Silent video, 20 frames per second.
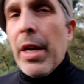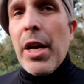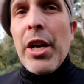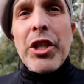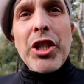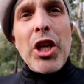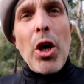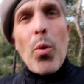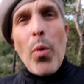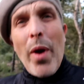
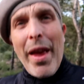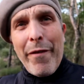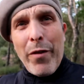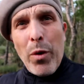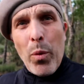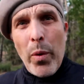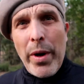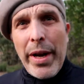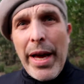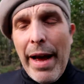So if you
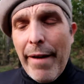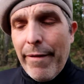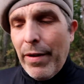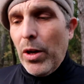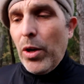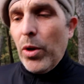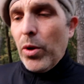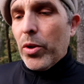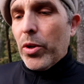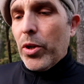want to have a
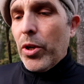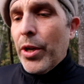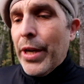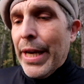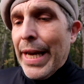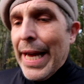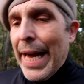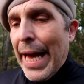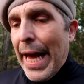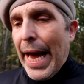look
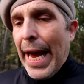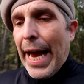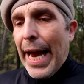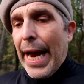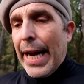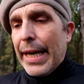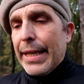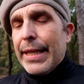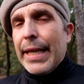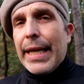
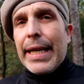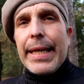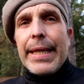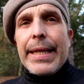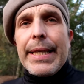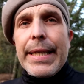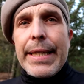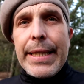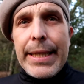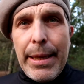at the
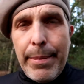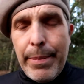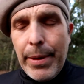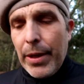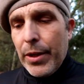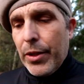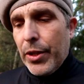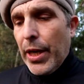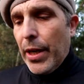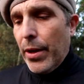
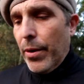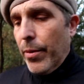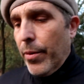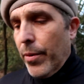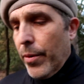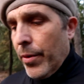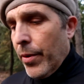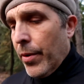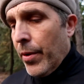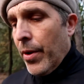stomach channel,
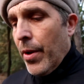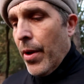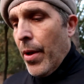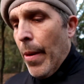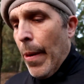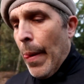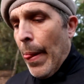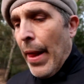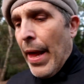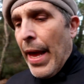
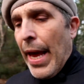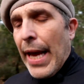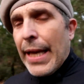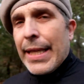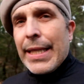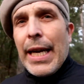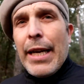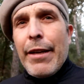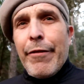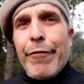it's kind of